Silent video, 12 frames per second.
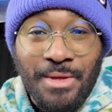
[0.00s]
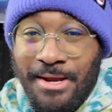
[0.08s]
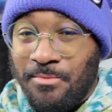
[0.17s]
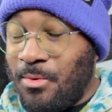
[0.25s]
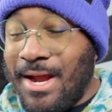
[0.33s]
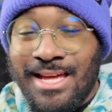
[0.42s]

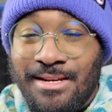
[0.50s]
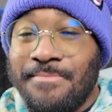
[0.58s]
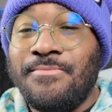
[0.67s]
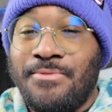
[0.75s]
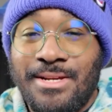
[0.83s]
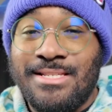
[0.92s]
Like
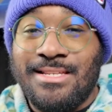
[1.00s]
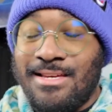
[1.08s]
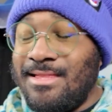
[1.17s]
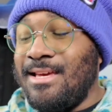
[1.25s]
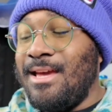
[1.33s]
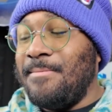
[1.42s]
random
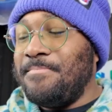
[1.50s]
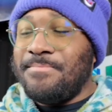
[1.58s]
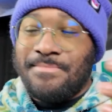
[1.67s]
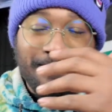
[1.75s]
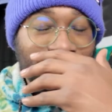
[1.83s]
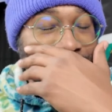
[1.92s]
freezing in the game.
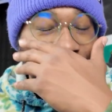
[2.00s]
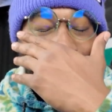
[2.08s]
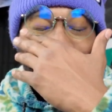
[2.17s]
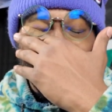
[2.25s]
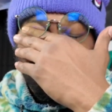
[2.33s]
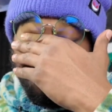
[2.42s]
So
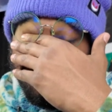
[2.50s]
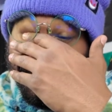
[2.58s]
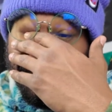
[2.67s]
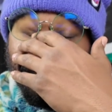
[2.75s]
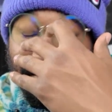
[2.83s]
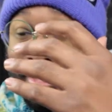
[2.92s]
annoying.
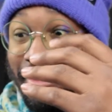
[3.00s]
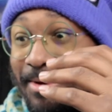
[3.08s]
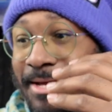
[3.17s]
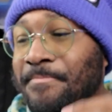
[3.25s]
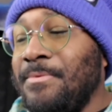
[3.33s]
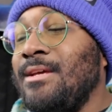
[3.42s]
But
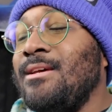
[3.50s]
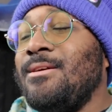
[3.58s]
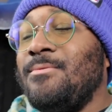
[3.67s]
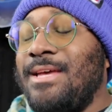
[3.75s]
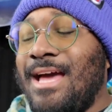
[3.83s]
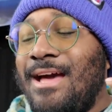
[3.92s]
anyway,
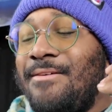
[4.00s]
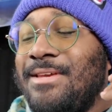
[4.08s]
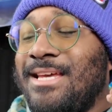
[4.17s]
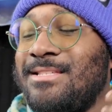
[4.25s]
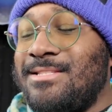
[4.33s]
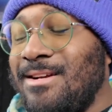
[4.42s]
we have
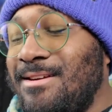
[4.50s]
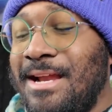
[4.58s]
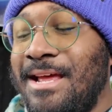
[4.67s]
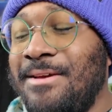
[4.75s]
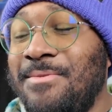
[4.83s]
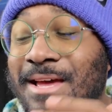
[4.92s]

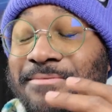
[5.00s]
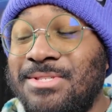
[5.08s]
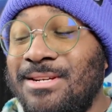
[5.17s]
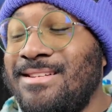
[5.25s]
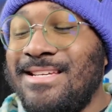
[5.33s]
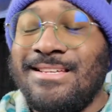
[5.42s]

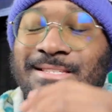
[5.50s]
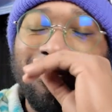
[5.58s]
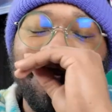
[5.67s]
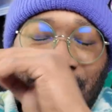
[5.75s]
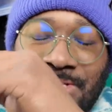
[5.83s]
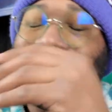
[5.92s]

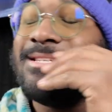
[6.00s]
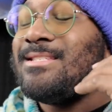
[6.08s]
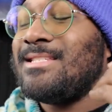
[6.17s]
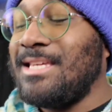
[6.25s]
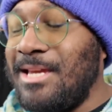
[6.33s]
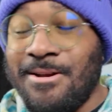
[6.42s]
Xerneas
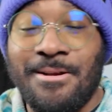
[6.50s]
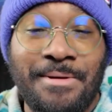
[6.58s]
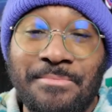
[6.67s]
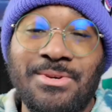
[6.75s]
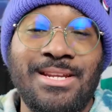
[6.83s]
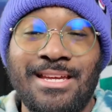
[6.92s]
versus
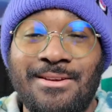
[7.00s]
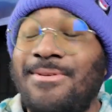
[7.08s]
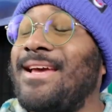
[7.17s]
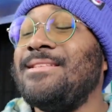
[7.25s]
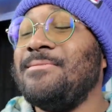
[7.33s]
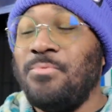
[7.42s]
Kyurem. I'm gonna get it
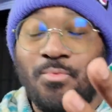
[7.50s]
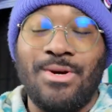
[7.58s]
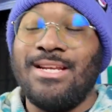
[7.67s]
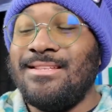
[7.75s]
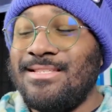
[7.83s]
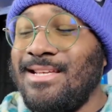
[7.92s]
right
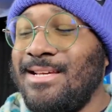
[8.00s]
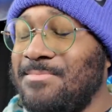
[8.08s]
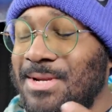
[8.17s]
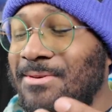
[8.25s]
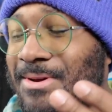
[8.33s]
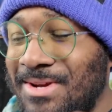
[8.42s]
one of these days.
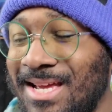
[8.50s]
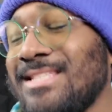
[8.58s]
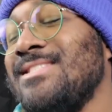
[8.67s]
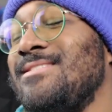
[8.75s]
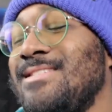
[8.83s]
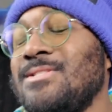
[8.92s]
But anyway, we
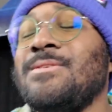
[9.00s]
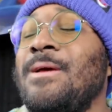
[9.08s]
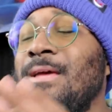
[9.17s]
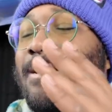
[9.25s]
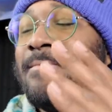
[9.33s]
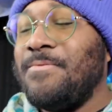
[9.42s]
got Xerneas
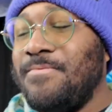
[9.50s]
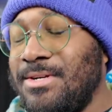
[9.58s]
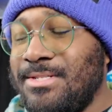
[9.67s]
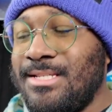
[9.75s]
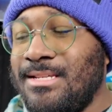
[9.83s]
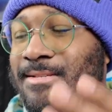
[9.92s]

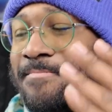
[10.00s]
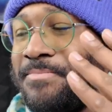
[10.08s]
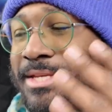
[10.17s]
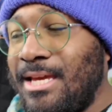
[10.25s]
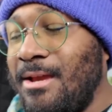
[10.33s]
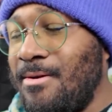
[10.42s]
versus
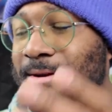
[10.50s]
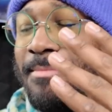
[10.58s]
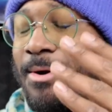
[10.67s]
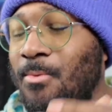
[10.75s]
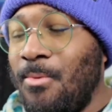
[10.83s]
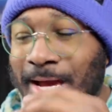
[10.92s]

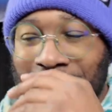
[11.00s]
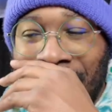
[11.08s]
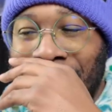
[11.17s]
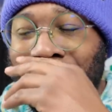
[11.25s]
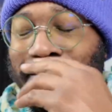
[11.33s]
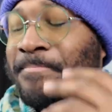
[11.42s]
Kyurem White
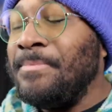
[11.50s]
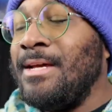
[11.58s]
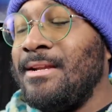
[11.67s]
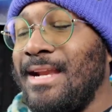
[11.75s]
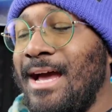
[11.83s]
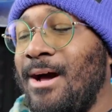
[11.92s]
here.
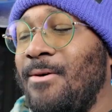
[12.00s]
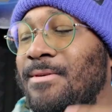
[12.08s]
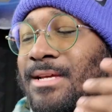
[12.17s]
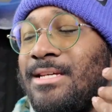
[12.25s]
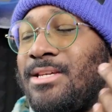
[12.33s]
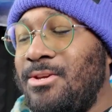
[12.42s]
Now,
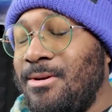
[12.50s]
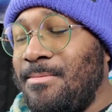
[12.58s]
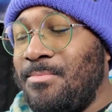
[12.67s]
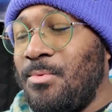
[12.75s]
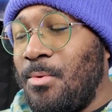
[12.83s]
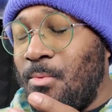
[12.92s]

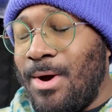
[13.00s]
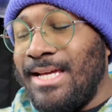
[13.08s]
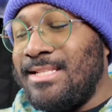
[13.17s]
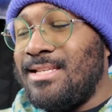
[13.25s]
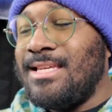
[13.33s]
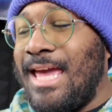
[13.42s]
Kyurem
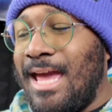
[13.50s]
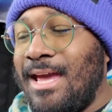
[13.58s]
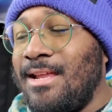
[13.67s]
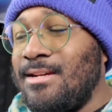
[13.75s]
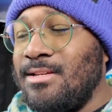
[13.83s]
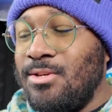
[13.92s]
White
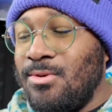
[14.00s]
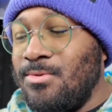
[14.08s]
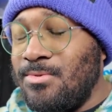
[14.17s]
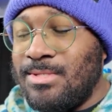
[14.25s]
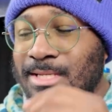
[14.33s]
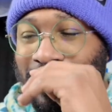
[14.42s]
can
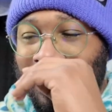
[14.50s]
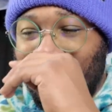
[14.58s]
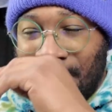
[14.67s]
use